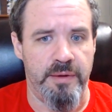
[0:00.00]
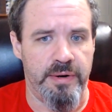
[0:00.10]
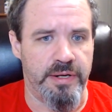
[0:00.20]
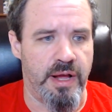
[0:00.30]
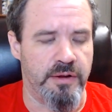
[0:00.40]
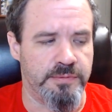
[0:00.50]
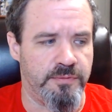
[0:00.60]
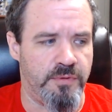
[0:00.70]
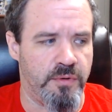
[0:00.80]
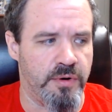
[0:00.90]
He went to college
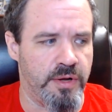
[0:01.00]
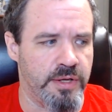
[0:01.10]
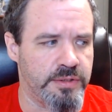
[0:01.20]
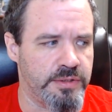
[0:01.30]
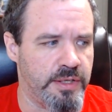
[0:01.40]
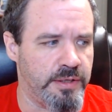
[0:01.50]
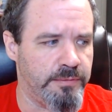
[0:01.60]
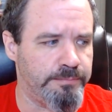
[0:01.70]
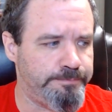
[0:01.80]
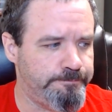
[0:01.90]
before us.
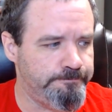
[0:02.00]
And